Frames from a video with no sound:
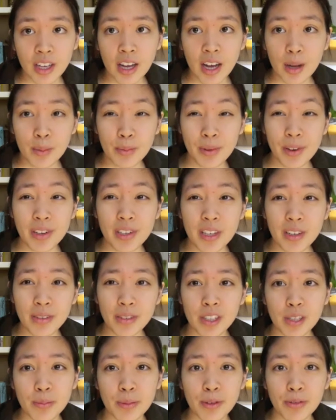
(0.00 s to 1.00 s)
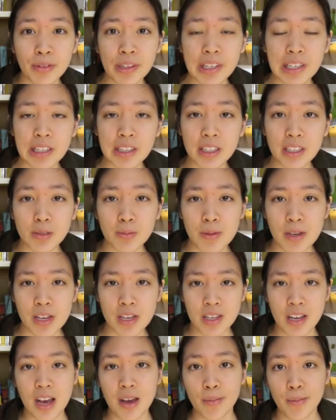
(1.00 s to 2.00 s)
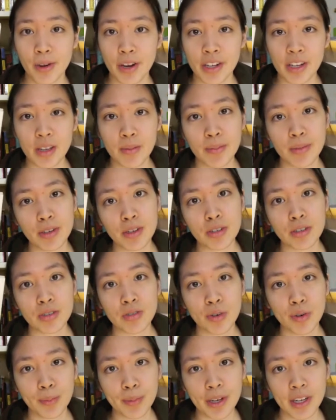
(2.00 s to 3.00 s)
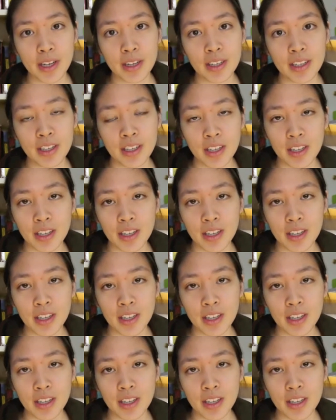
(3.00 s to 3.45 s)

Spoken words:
I'm gonna definitely be reading this because I'm writing a middle school book.